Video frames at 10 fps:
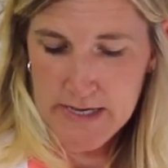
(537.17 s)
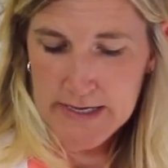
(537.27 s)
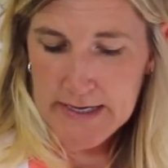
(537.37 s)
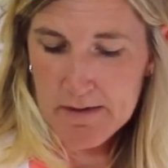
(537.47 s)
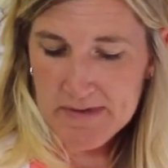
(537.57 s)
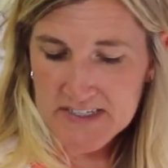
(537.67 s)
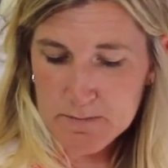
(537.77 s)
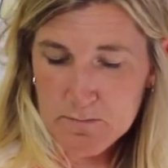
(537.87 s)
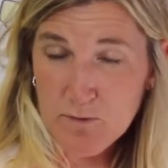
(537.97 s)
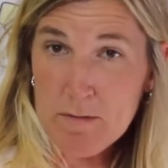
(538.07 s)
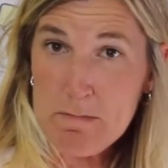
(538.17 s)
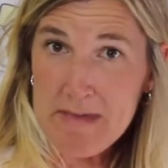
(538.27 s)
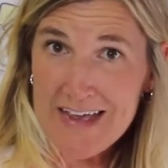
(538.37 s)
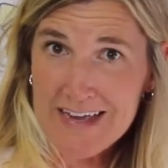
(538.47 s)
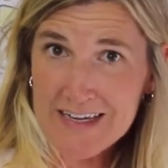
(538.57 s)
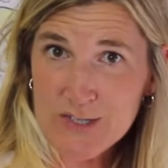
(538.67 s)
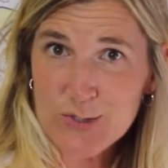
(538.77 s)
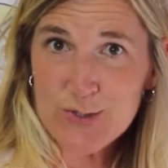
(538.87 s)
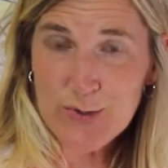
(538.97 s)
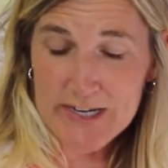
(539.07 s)
It must remain
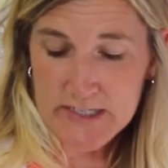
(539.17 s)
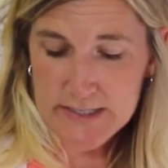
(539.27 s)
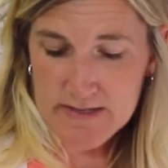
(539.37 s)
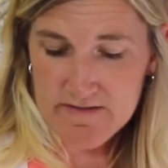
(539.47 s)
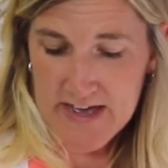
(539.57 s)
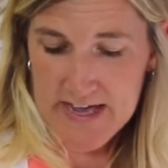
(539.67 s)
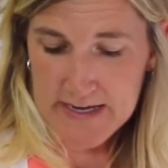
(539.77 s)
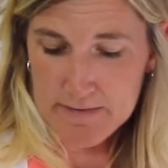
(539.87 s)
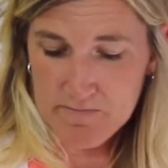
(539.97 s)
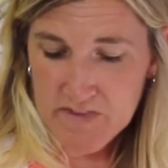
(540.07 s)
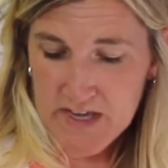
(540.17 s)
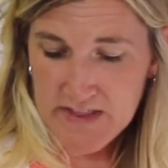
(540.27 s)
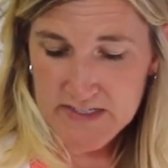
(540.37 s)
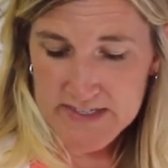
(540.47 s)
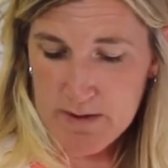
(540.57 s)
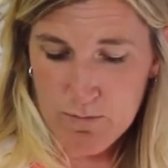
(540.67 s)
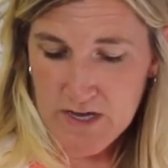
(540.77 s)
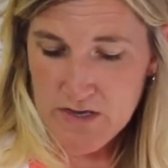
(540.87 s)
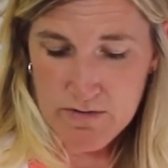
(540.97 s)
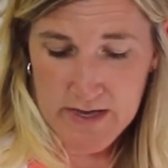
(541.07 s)
joined to the vine. In the same
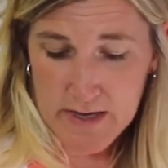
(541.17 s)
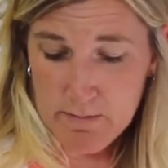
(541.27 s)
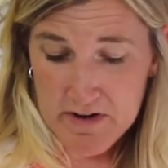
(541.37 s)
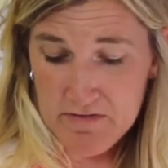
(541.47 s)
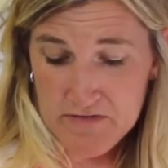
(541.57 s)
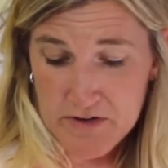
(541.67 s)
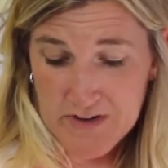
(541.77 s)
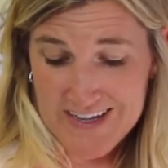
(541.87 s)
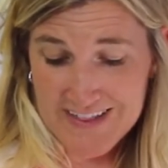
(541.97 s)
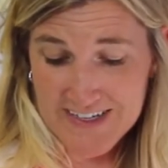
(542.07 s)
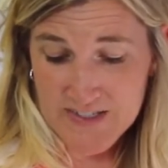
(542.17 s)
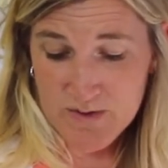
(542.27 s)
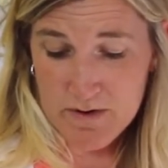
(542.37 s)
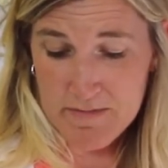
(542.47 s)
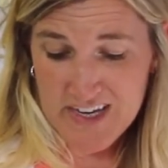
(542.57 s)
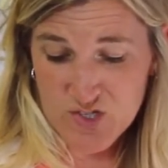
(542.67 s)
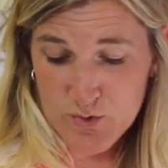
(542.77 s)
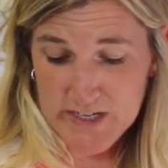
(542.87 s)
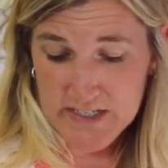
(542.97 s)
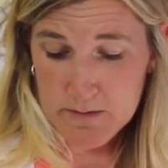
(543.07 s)
way, you can't bear fruit unless you remain
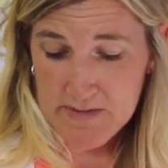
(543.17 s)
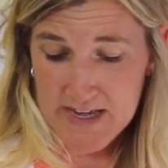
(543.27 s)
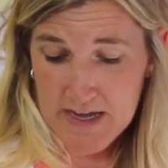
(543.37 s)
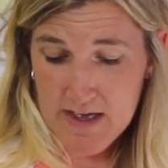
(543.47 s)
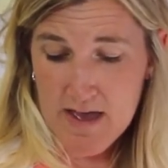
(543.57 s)
joined to me.